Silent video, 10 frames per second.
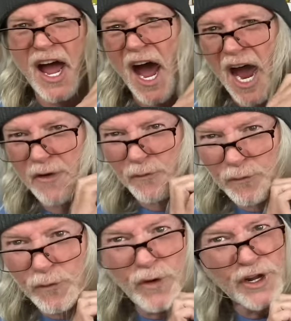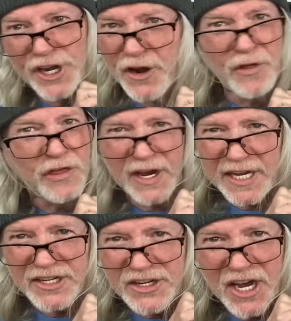I really don't think
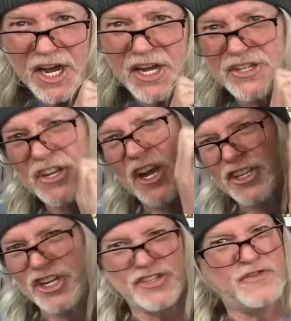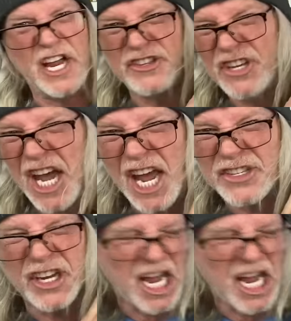it does. Just fantastic.